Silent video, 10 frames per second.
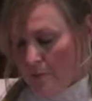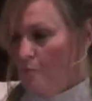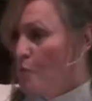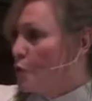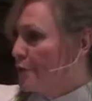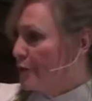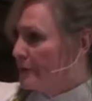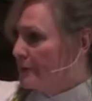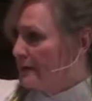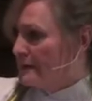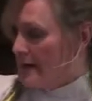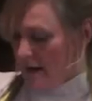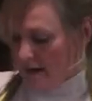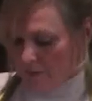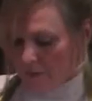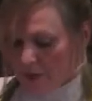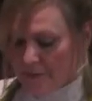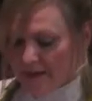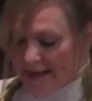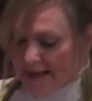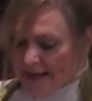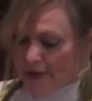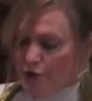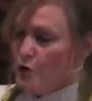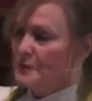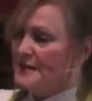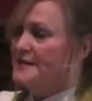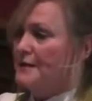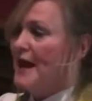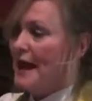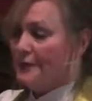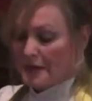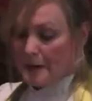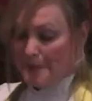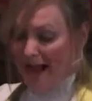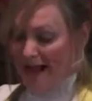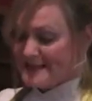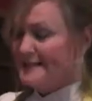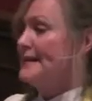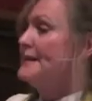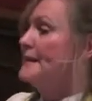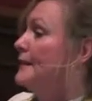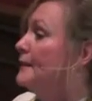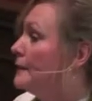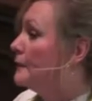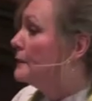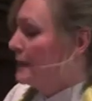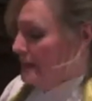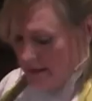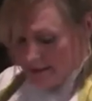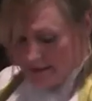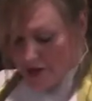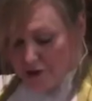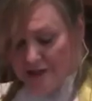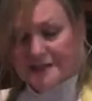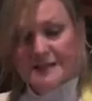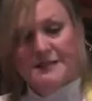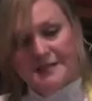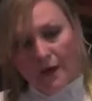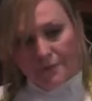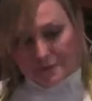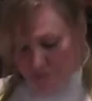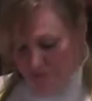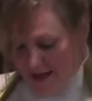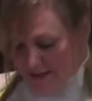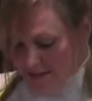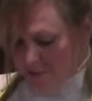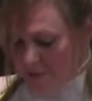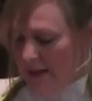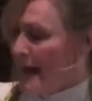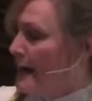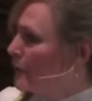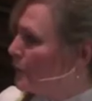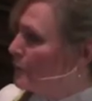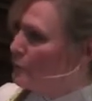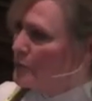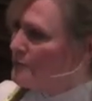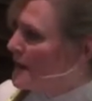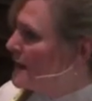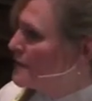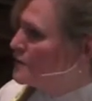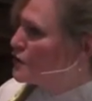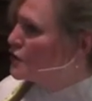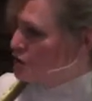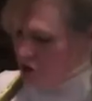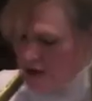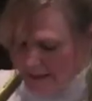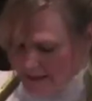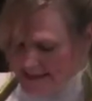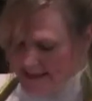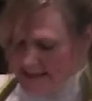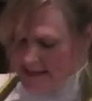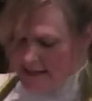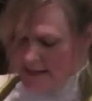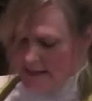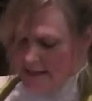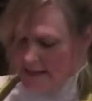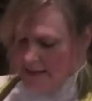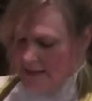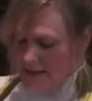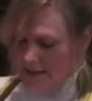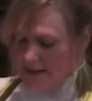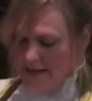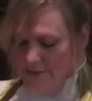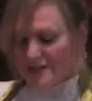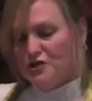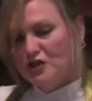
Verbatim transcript: Murder. From the beginning, humans have had the capacity to kill not just in self defense, but anger, revenge, jealousy, even